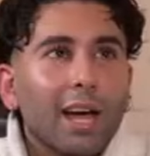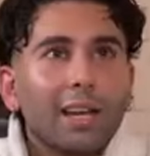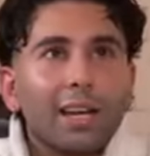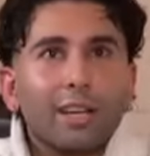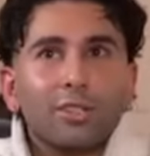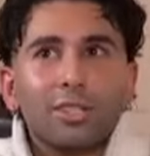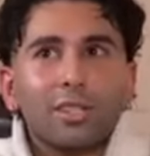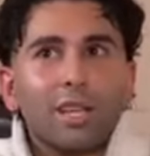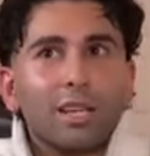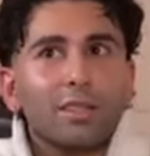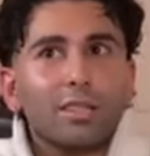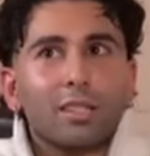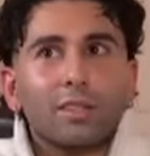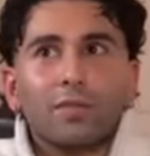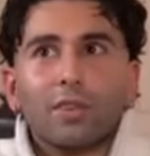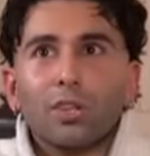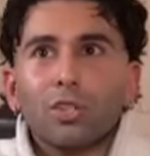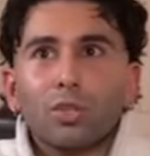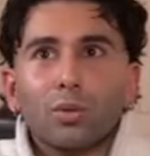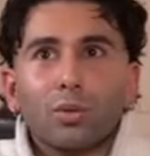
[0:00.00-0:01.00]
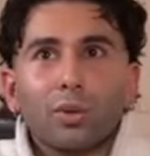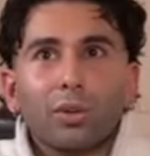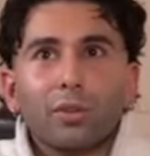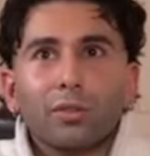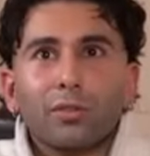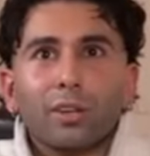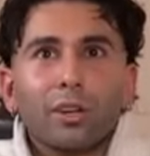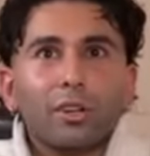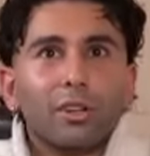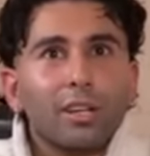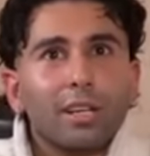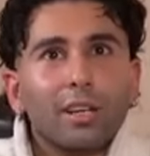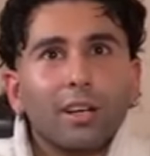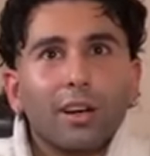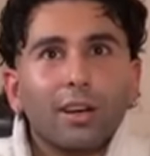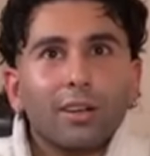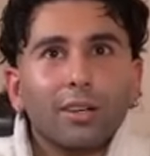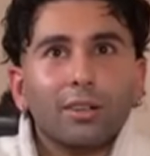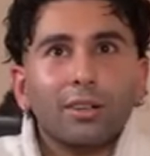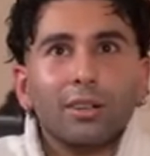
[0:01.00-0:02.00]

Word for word: And I just had this visual of Kareena and